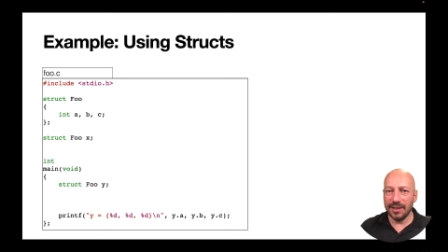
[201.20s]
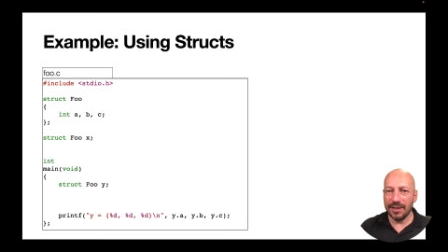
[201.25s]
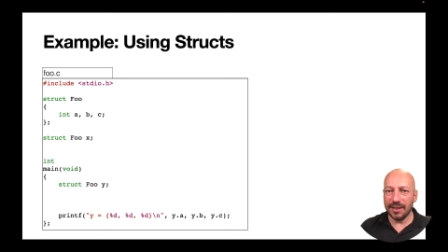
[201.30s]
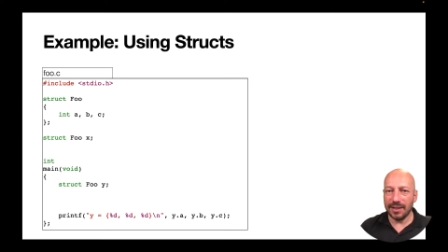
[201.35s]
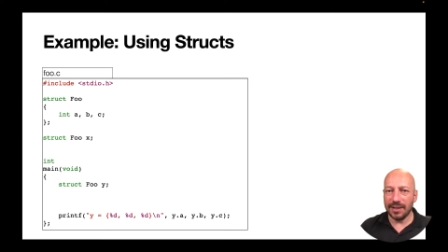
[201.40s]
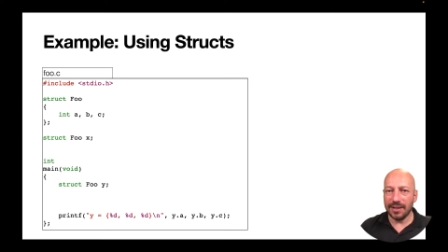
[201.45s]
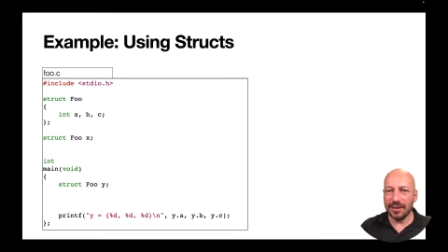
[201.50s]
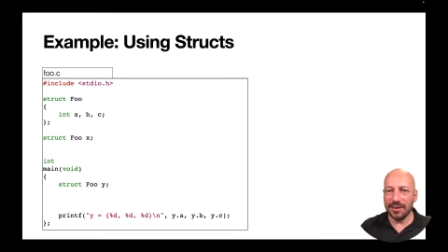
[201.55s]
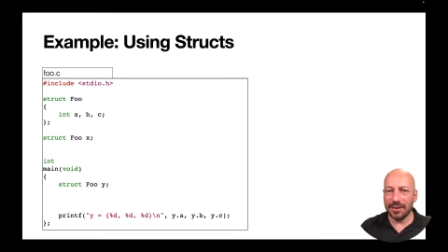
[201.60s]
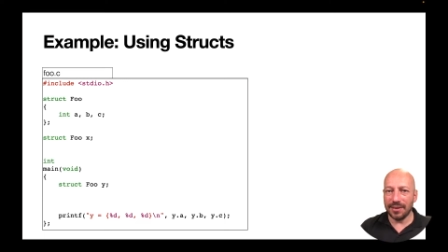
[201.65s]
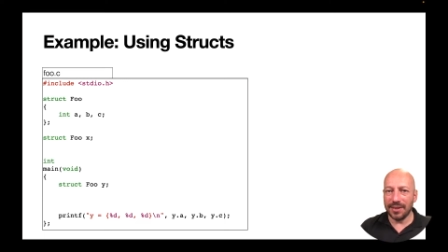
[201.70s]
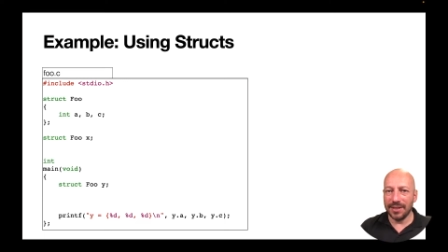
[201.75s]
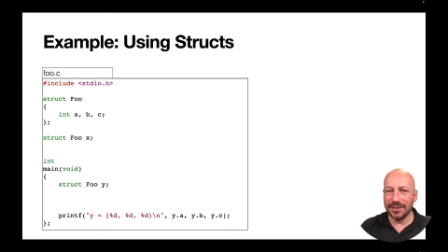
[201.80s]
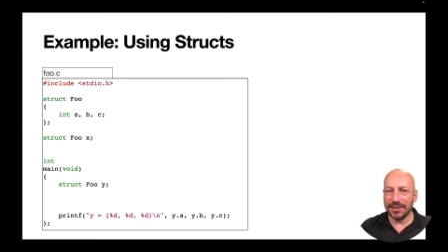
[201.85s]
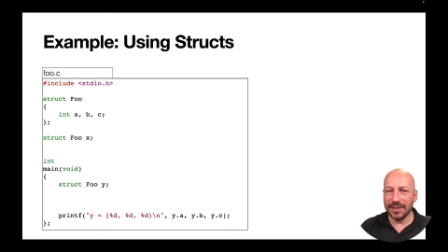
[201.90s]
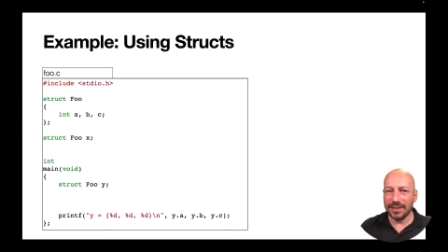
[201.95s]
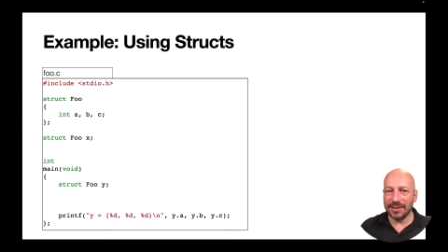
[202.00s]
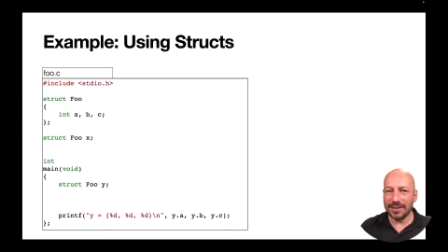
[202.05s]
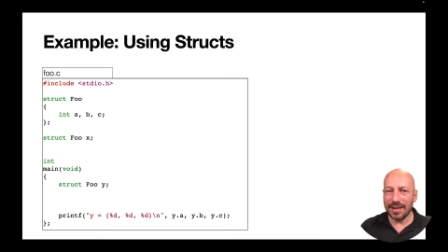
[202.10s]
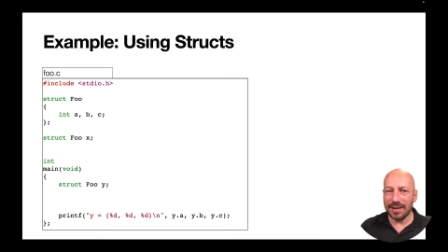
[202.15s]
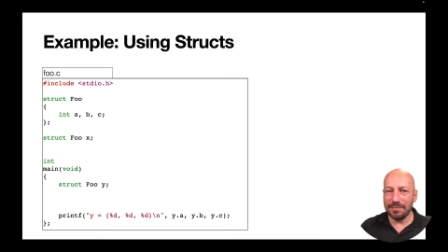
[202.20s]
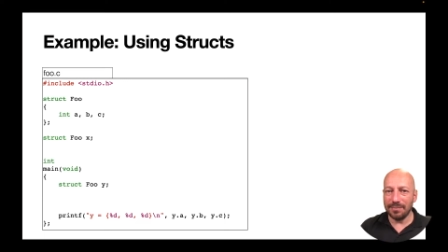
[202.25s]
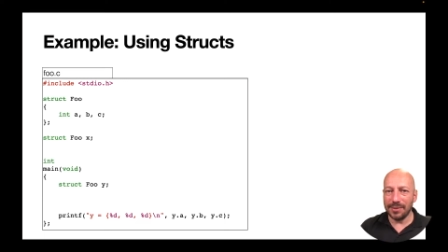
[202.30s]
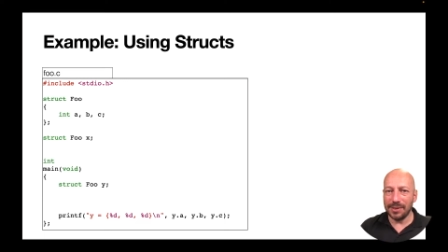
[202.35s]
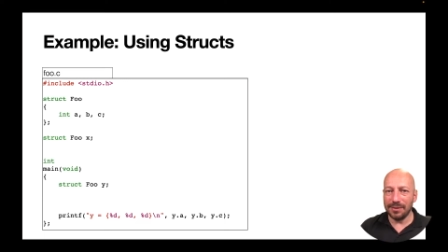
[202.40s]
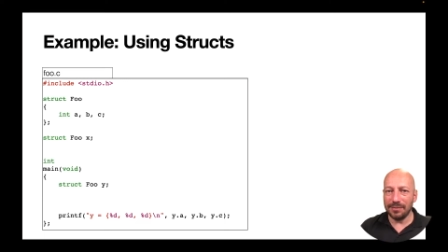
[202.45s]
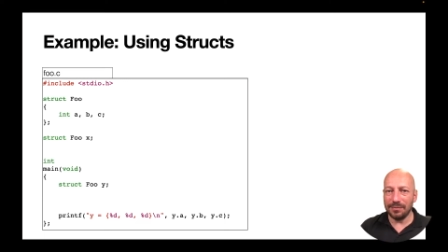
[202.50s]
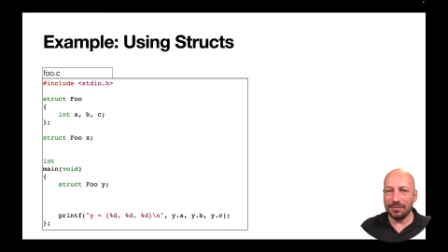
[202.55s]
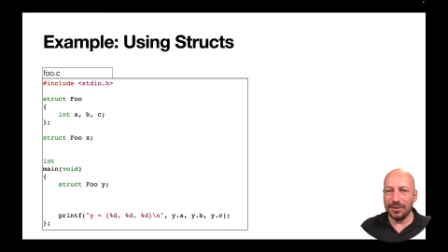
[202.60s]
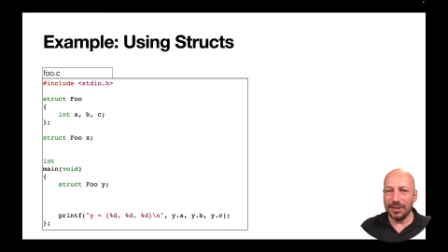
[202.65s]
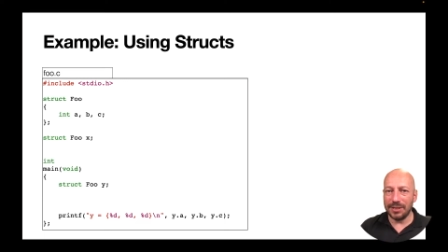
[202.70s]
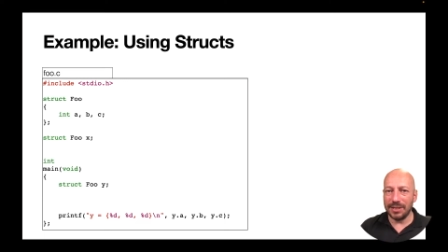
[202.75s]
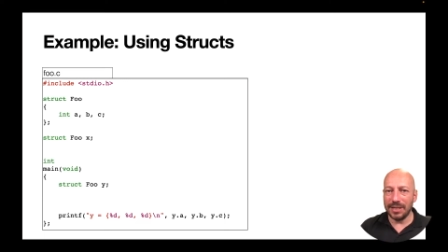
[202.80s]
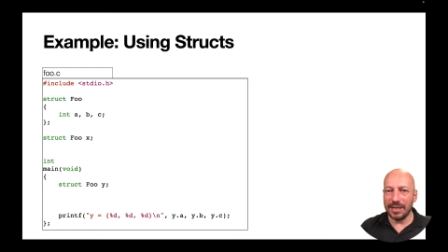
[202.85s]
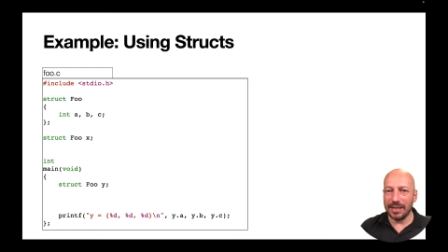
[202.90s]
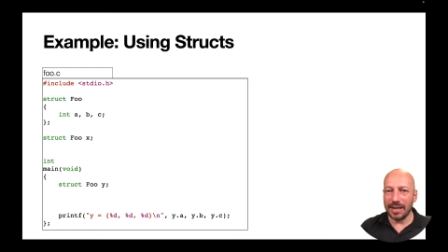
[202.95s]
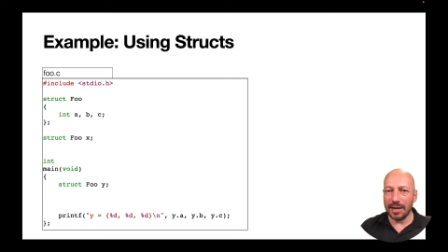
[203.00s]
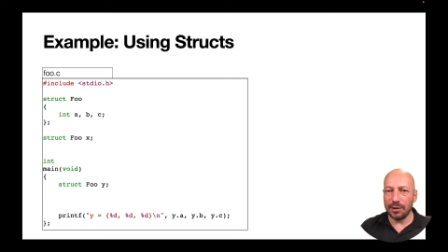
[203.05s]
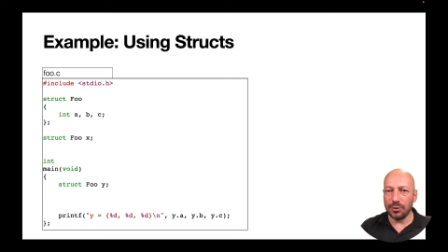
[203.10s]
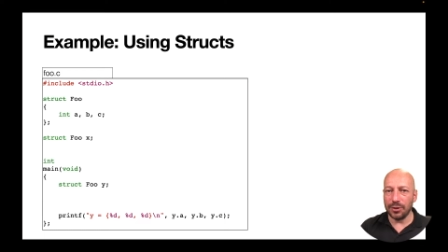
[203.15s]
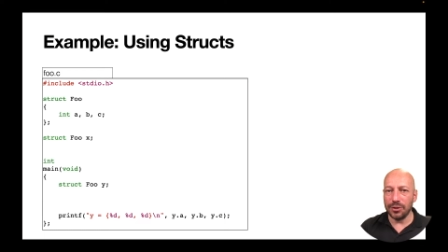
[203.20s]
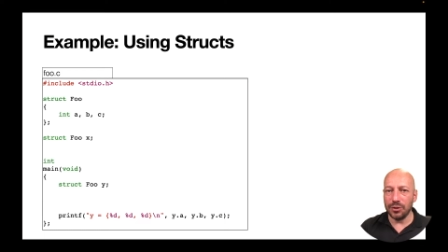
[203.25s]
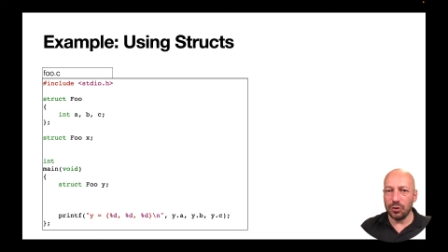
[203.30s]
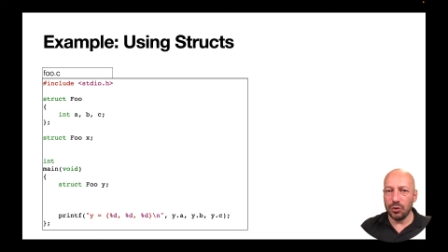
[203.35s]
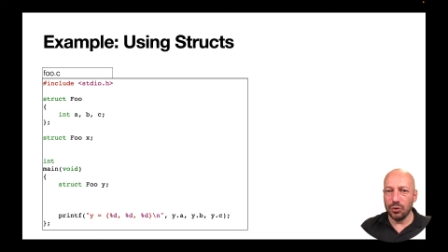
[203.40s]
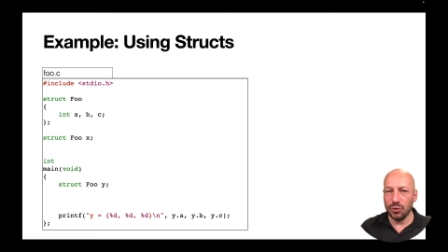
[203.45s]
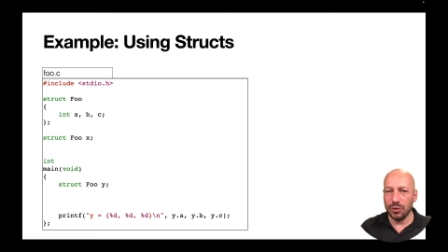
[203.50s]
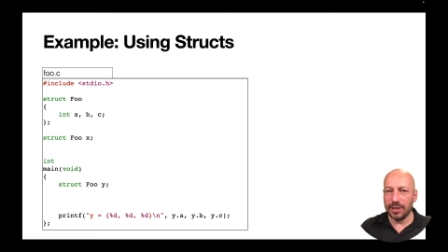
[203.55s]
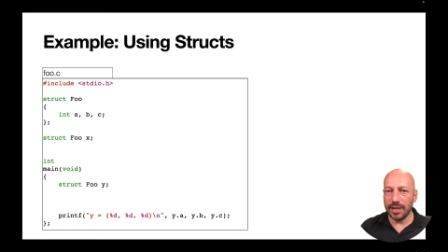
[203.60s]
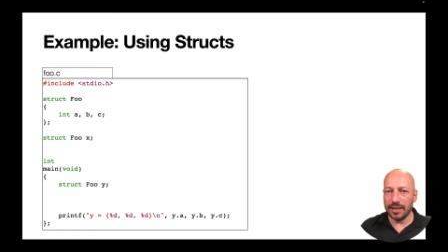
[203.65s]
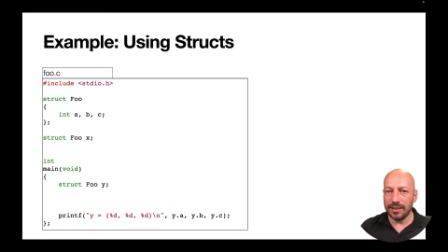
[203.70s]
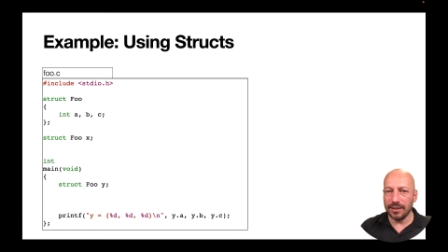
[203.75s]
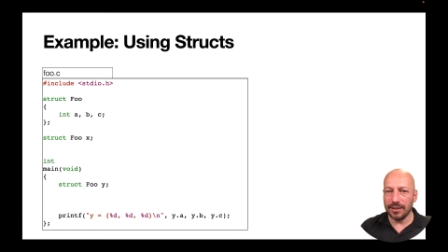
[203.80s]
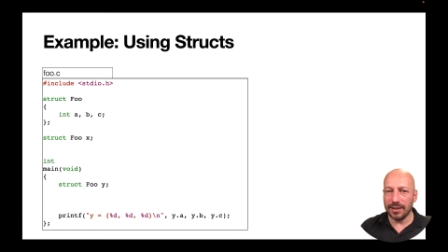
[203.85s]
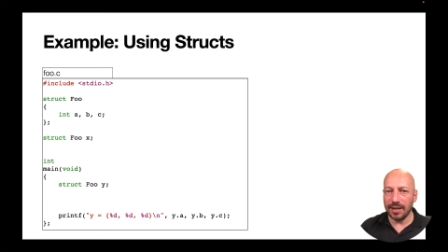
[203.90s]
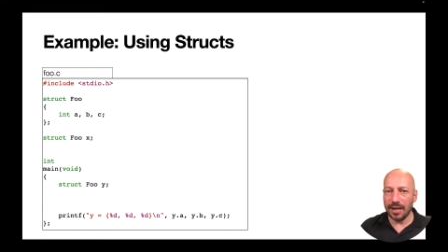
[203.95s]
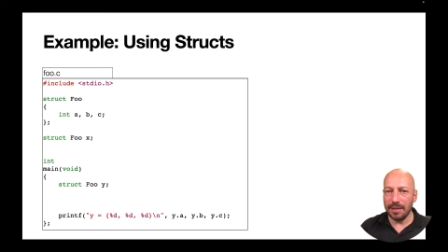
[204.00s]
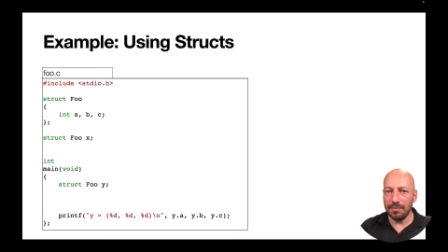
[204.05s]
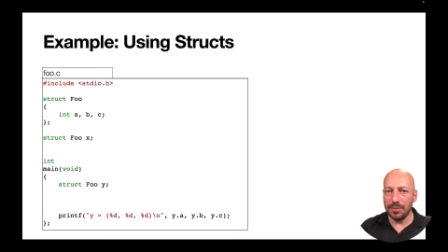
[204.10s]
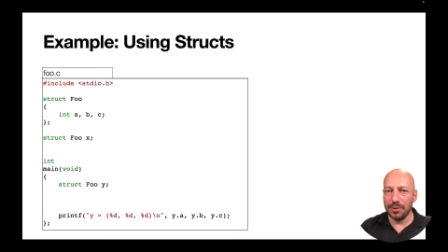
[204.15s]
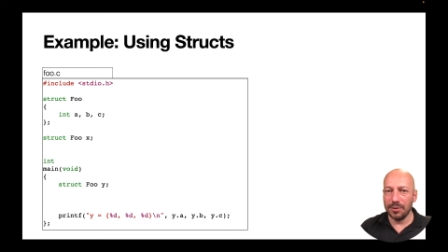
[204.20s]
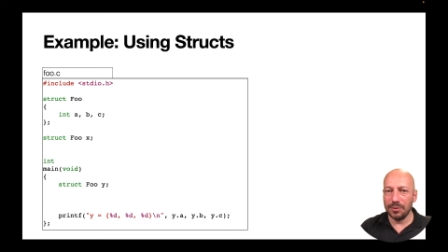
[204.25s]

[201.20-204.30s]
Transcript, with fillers: In this example, we declare a new data type,